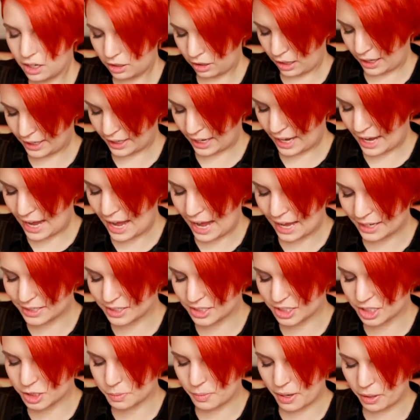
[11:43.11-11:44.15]
Like, I
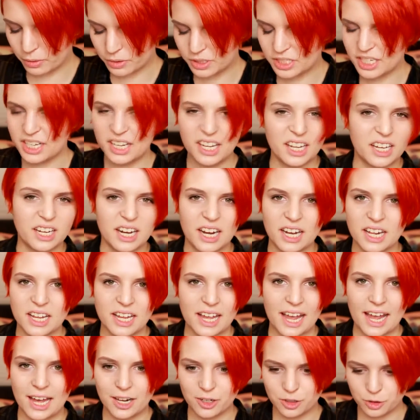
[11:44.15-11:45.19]
hadn't smelt it in any
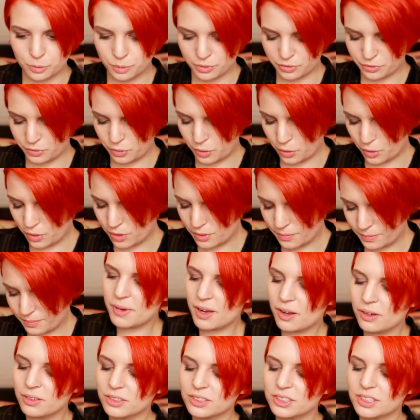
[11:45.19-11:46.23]
candle before. It
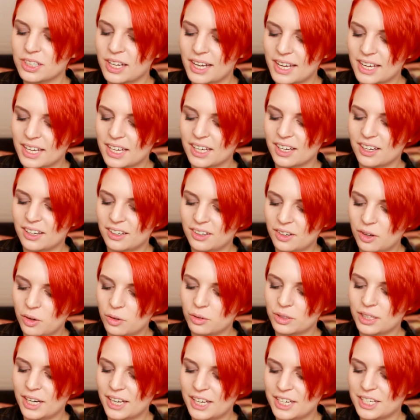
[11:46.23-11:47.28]
smells like an
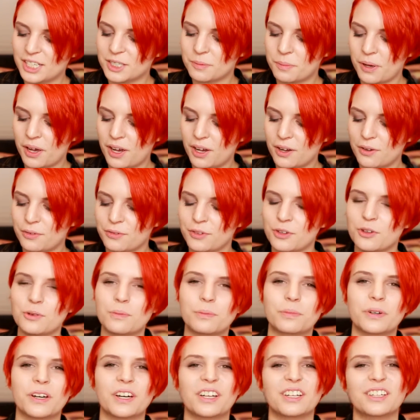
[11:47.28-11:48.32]
old lady's
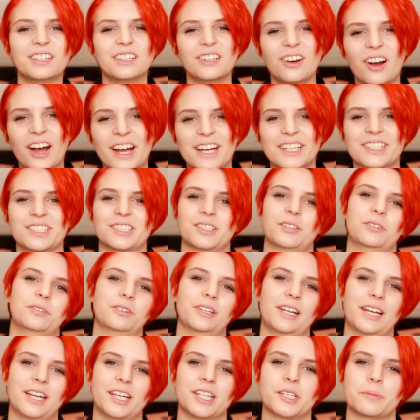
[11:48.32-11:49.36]
perfume, but a nice
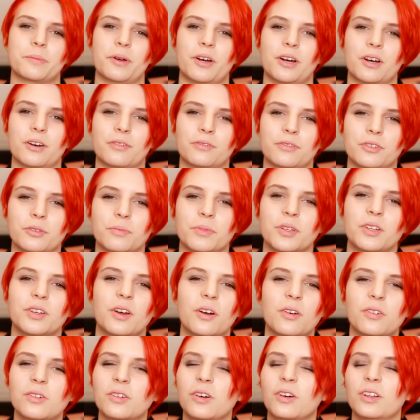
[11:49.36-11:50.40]
old lady's perfume, you
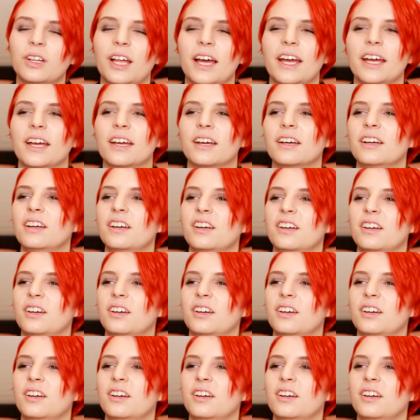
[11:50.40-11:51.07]
know? Not like